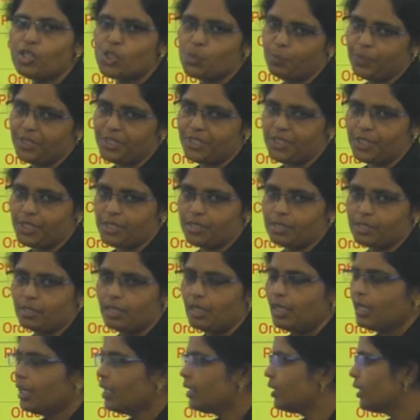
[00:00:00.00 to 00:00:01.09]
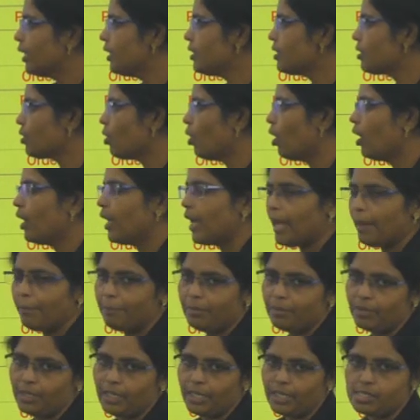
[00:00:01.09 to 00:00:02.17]
species, that is called
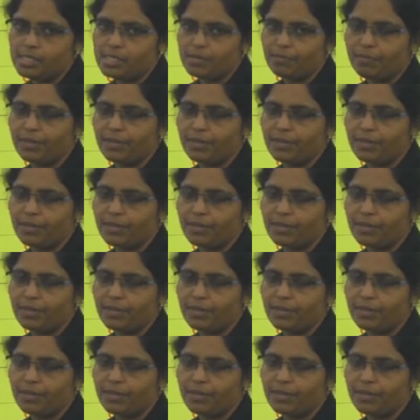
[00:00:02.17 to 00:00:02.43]
abundance.